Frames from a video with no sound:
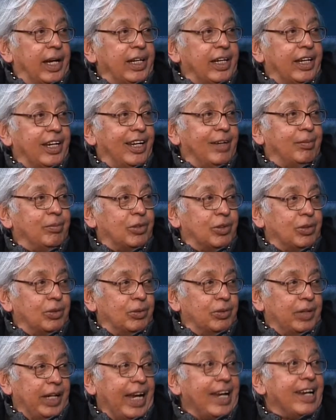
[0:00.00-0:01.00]
came to
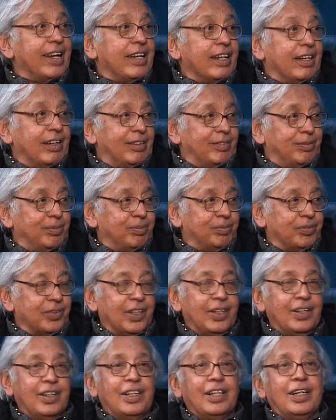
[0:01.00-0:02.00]
Delhi
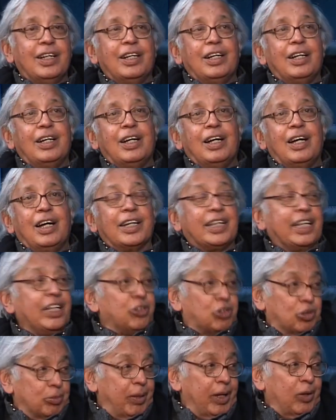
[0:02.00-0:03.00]

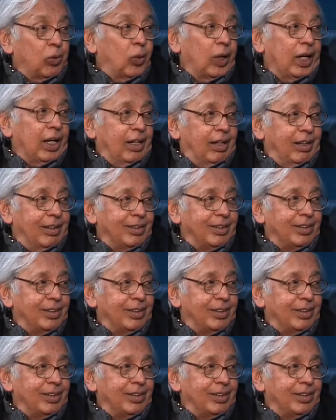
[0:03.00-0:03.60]
against my will,